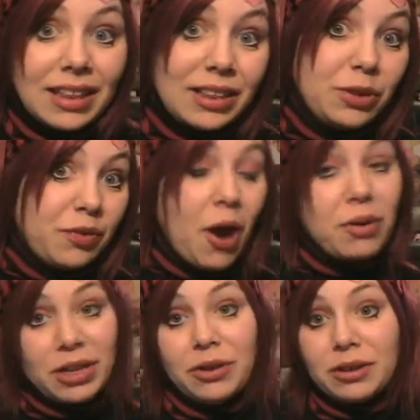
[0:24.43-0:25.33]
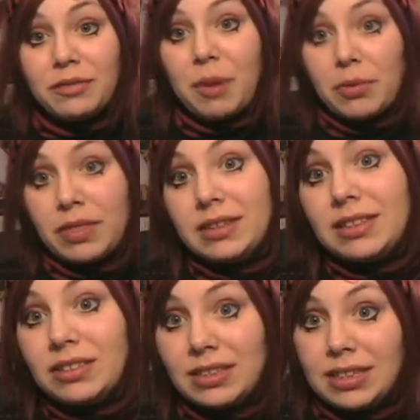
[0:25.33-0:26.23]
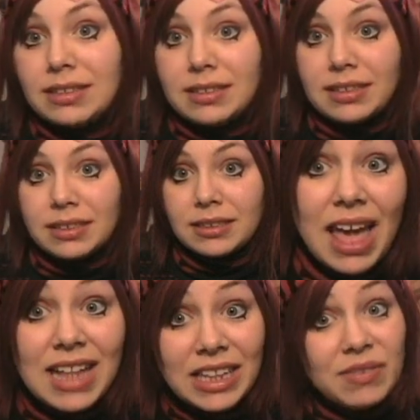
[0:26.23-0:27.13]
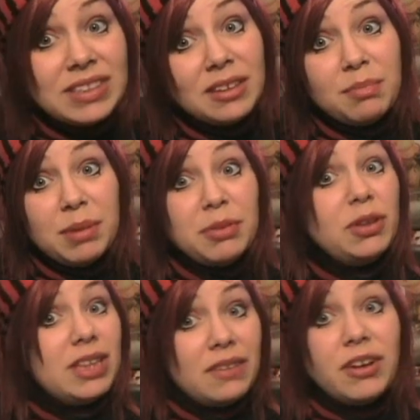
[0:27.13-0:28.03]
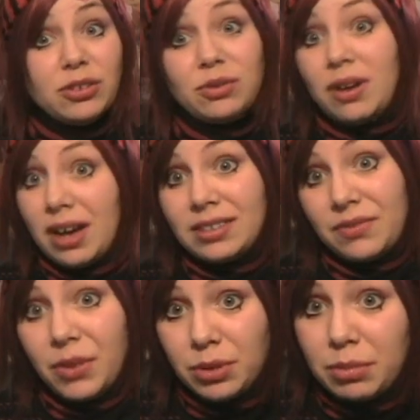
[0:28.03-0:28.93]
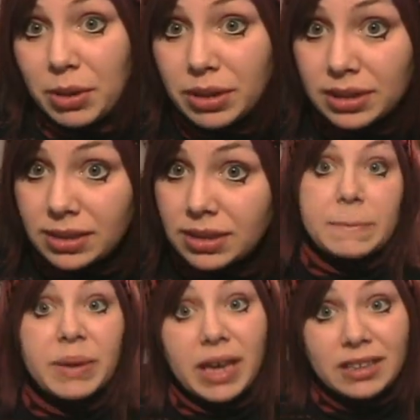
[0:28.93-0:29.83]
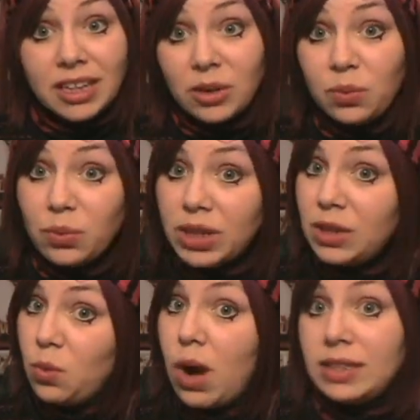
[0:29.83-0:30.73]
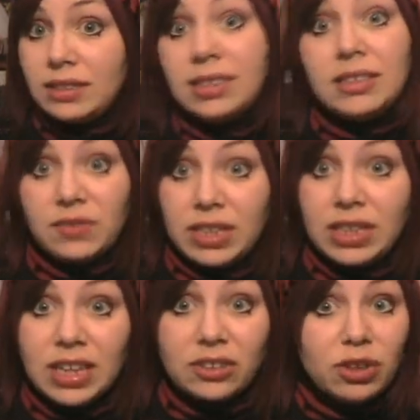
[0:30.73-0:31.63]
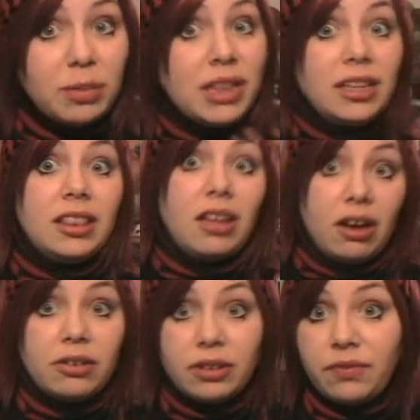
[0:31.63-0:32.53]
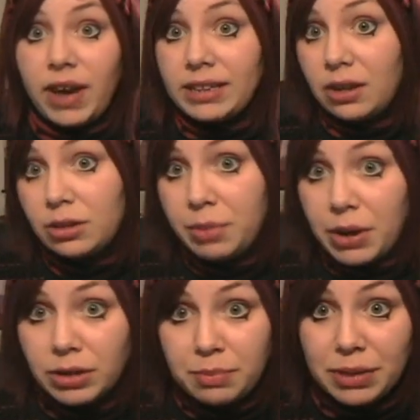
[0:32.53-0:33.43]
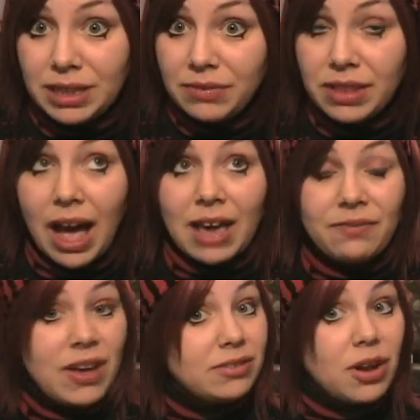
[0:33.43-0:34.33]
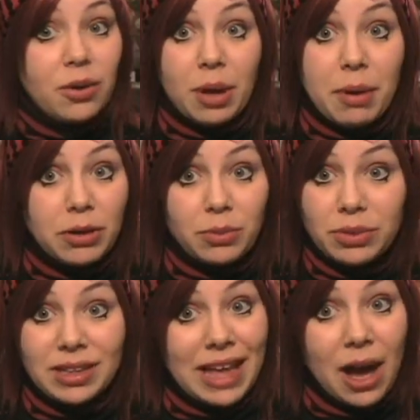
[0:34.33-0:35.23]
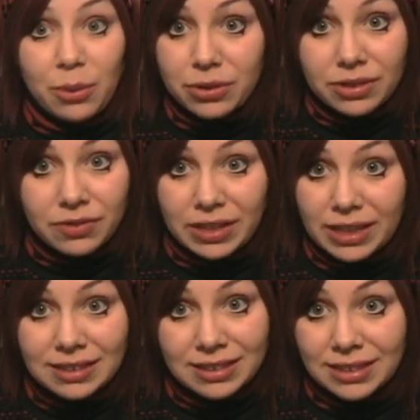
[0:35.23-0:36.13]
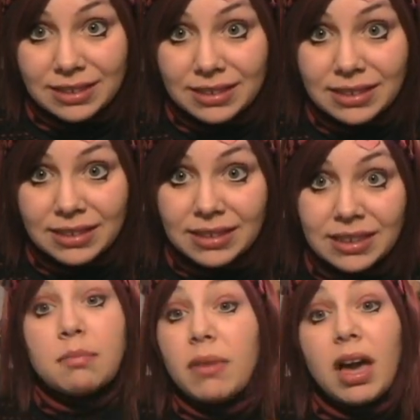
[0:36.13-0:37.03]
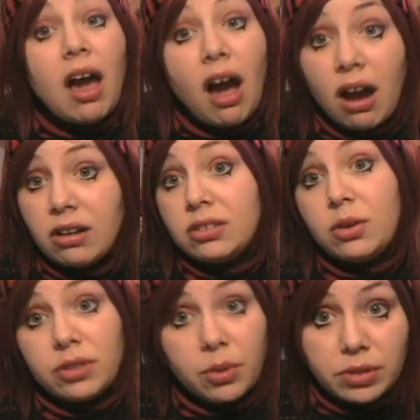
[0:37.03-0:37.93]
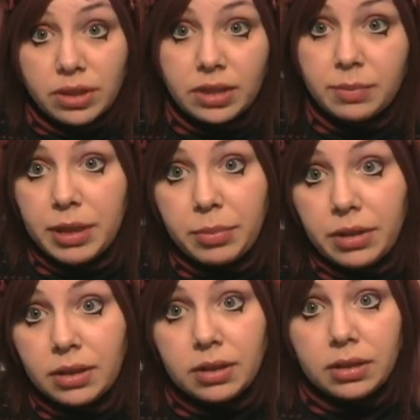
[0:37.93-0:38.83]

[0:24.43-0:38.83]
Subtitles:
you've already heard about this incident. And even some people who live under rocks have known about it. Because I don't really watch TV, it took me a little longer to find out about it, but even I found out about it within hours of the incident. My heart goes out to these people.